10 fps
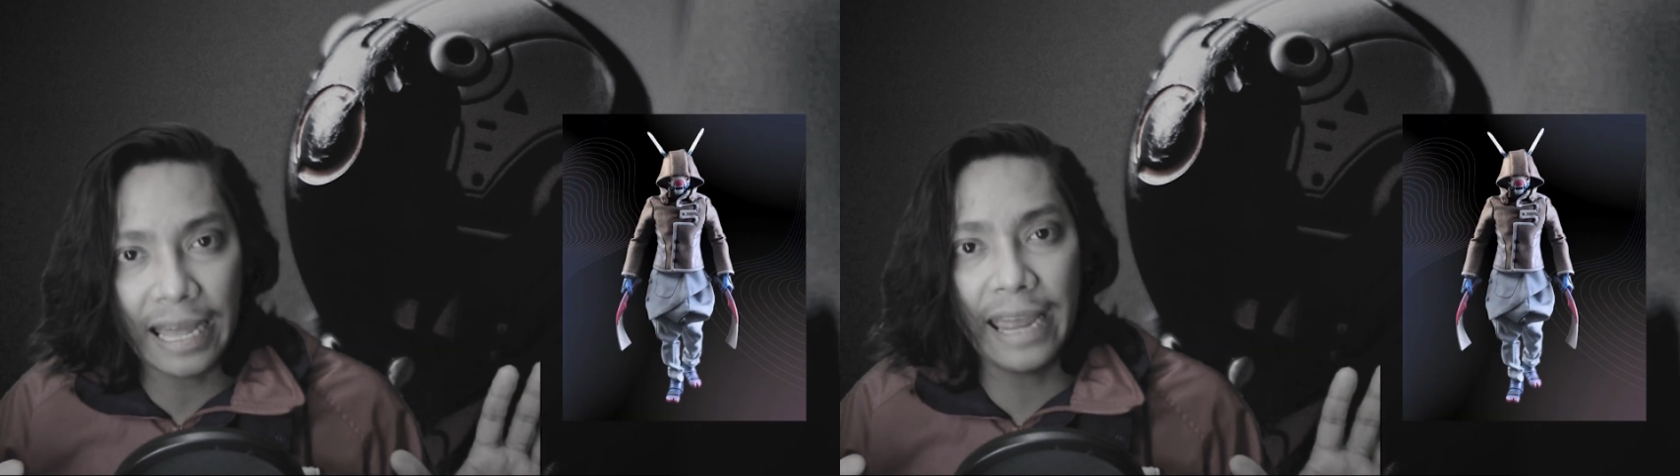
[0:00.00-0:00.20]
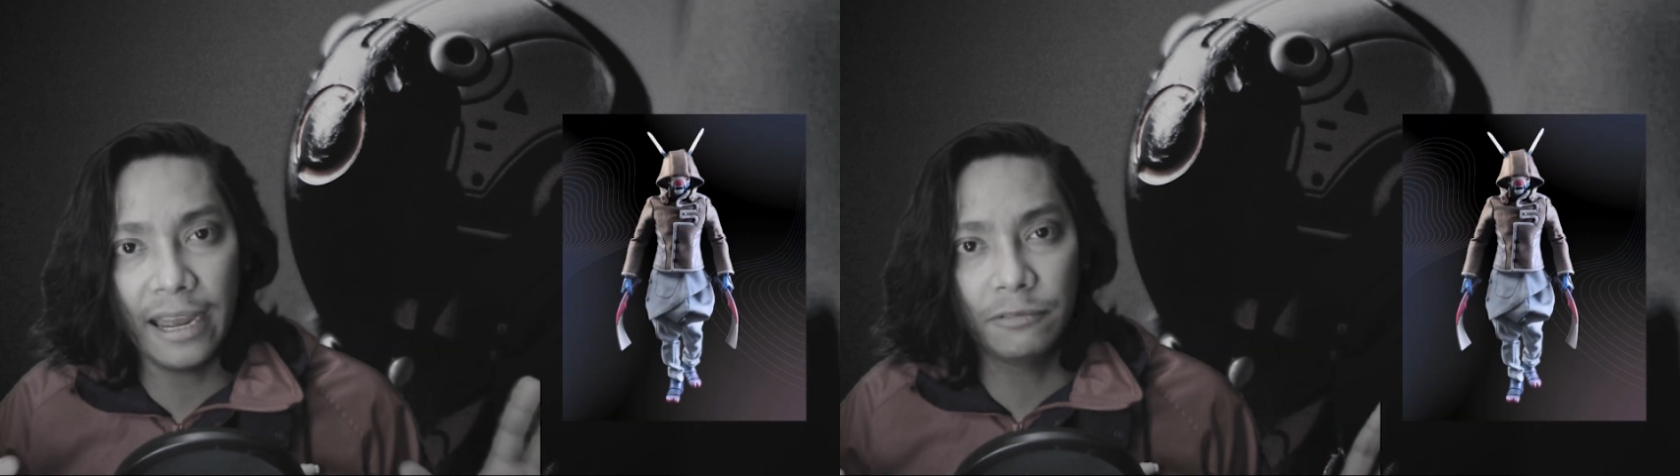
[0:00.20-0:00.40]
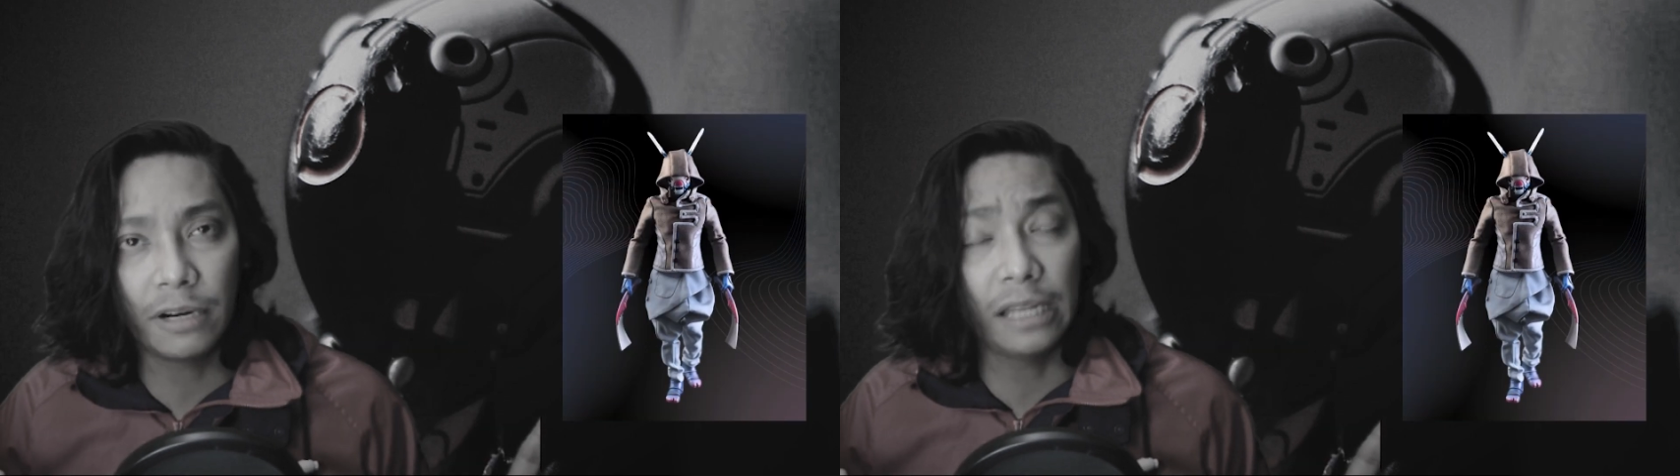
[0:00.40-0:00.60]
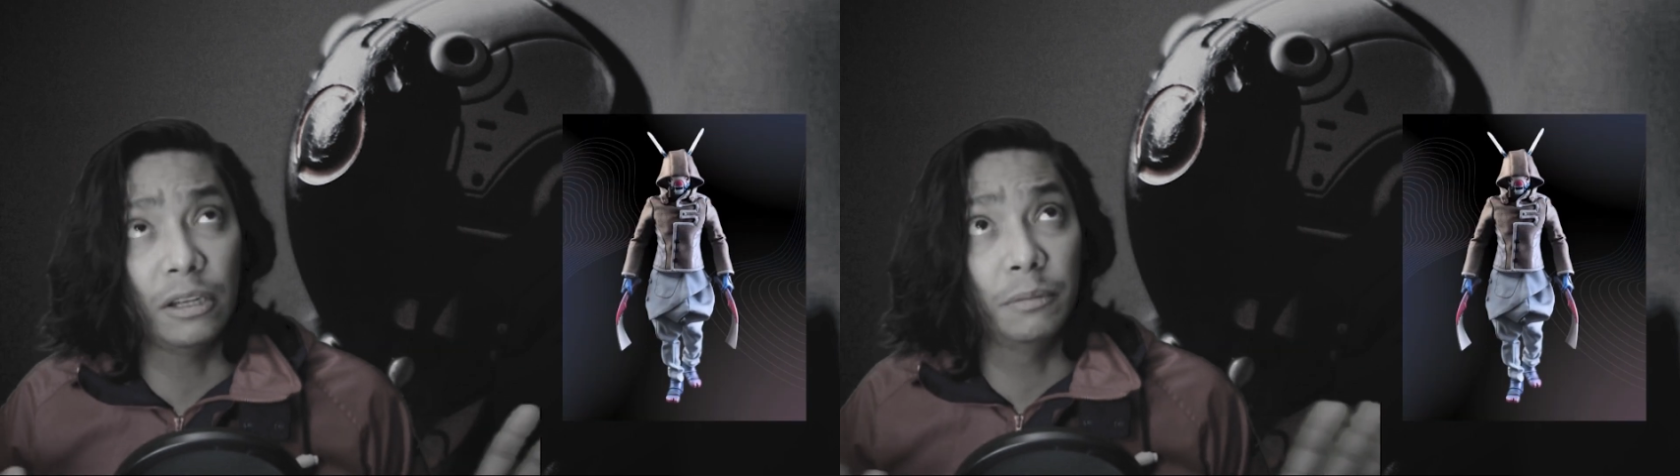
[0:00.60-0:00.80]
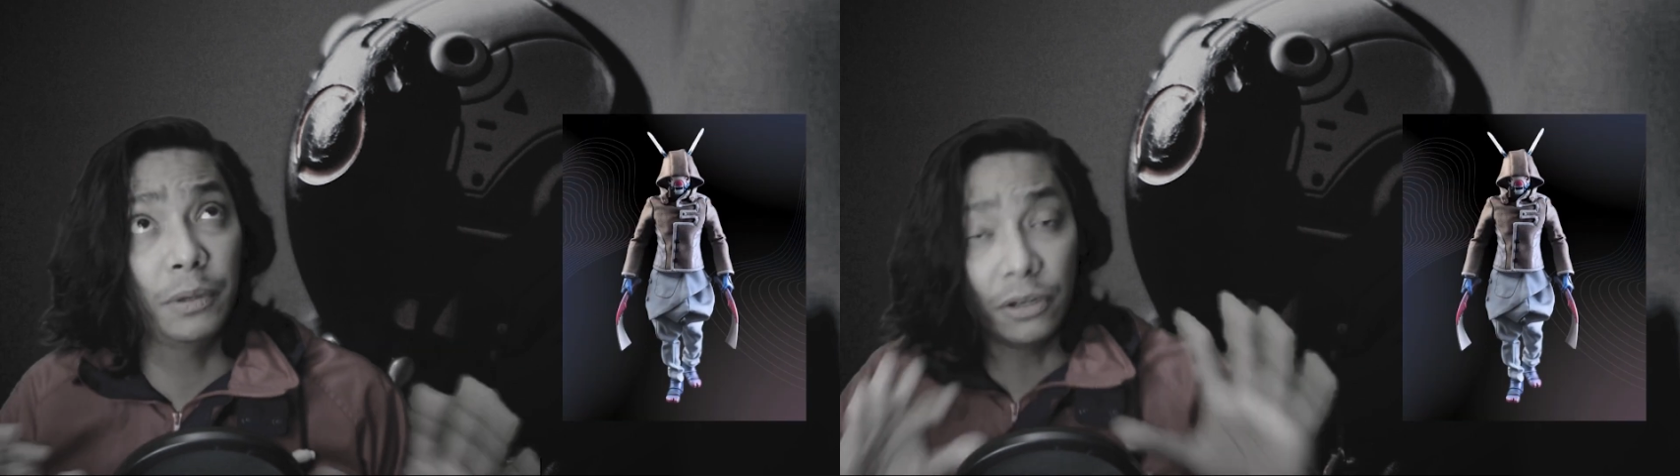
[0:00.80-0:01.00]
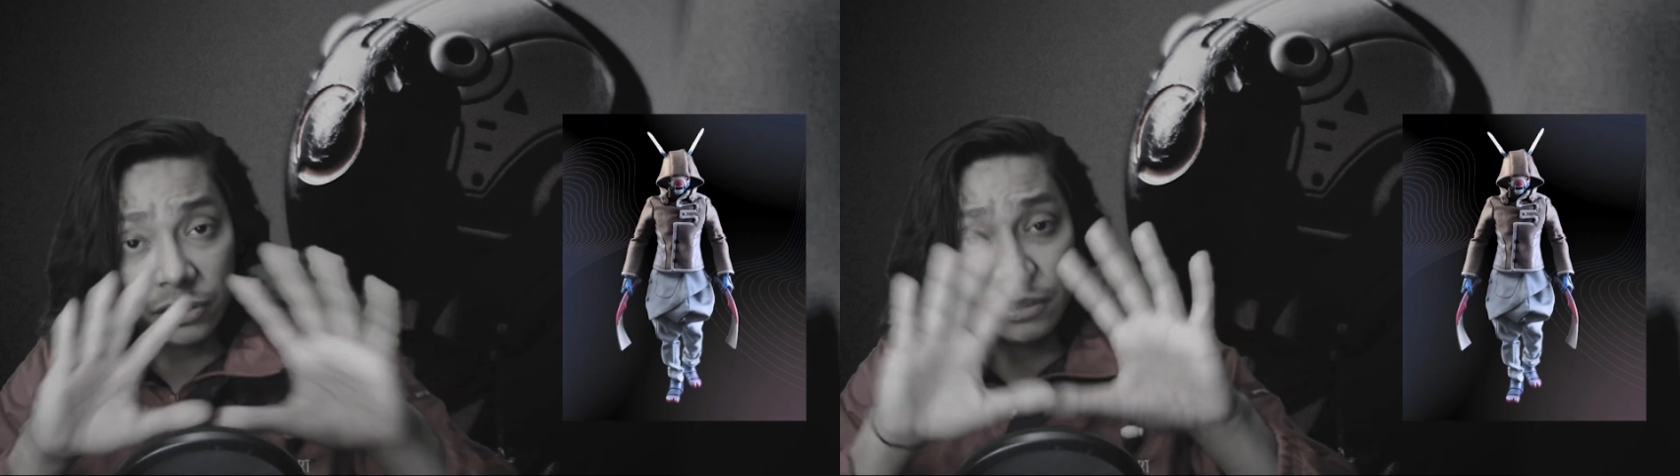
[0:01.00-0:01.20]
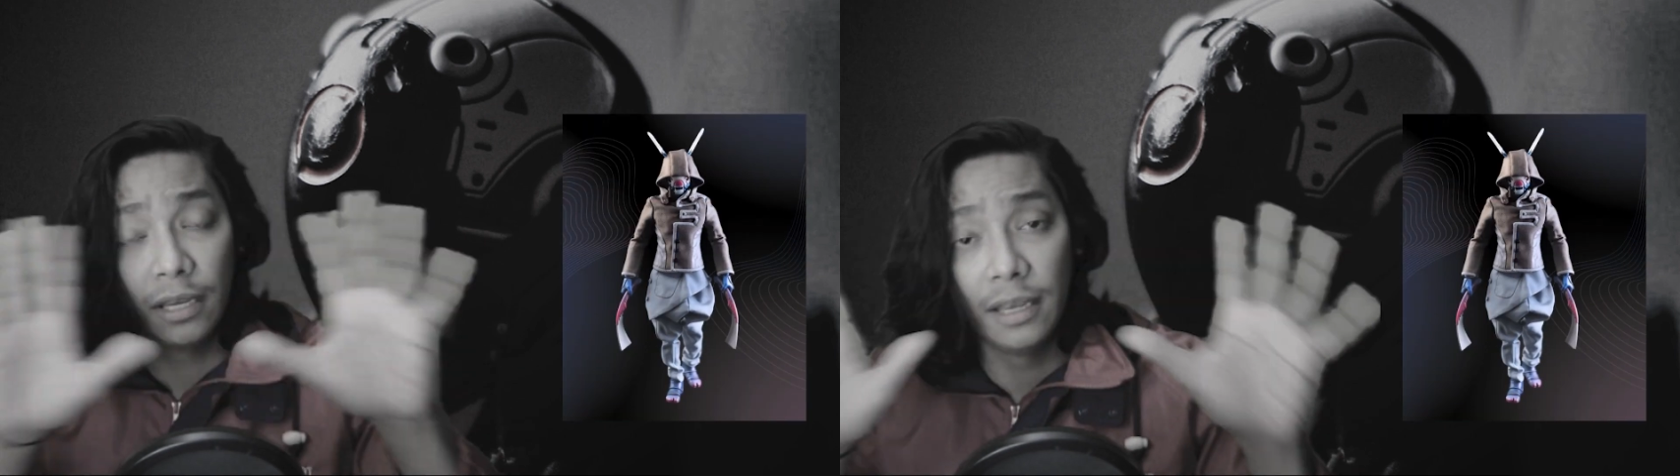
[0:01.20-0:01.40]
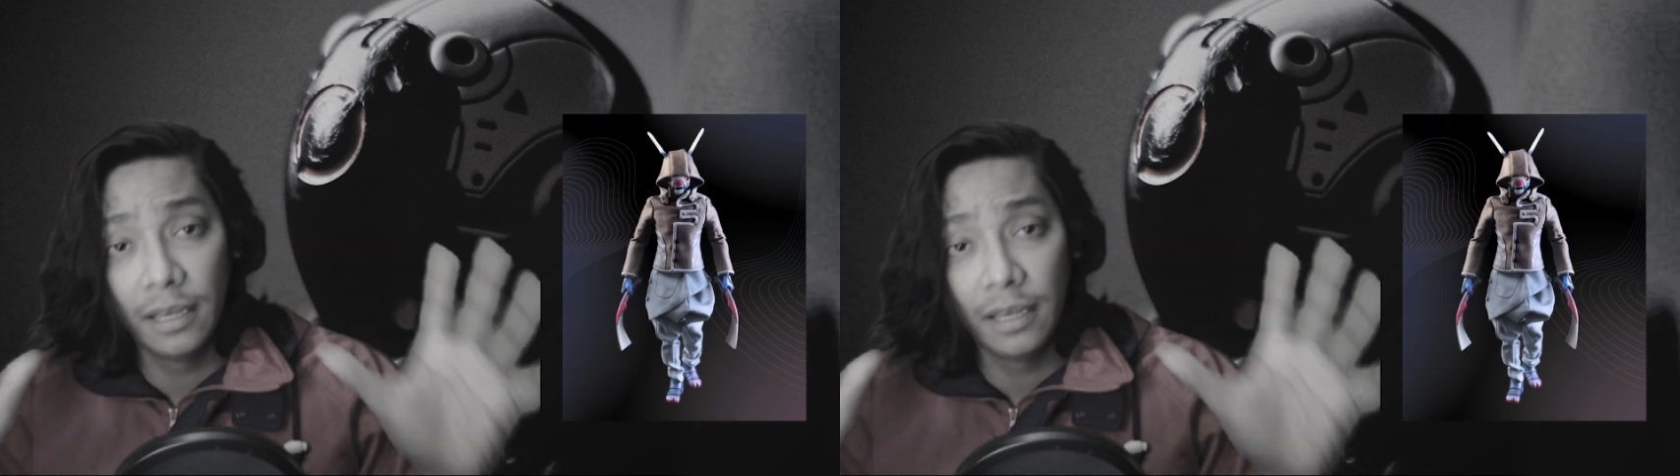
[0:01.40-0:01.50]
I have right now, because